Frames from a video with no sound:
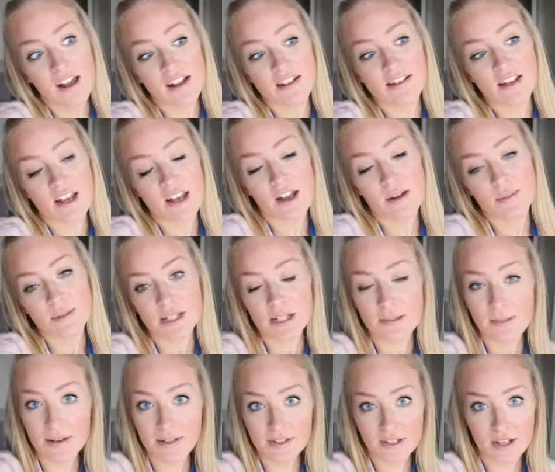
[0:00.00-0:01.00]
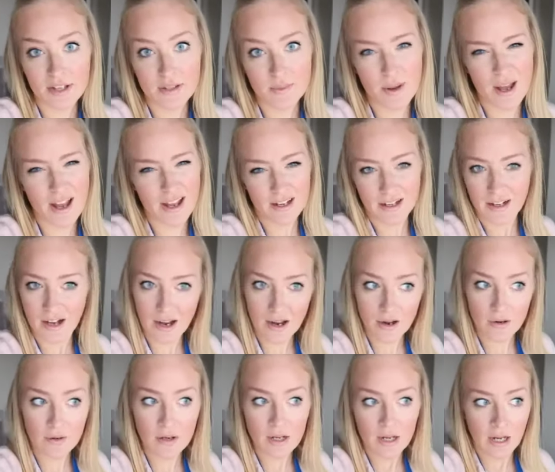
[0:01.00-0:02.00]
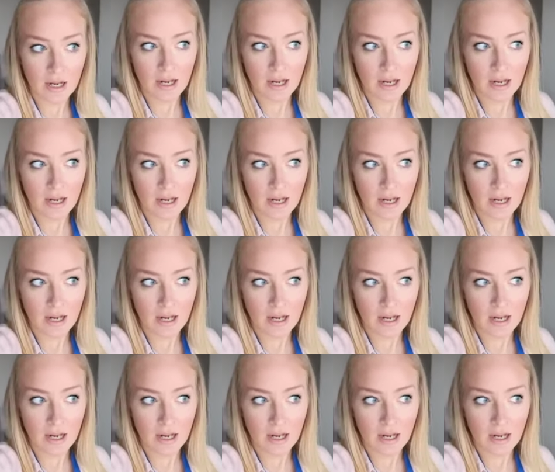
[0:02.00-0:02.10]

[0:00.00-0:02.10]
So I'm just about to go to work now,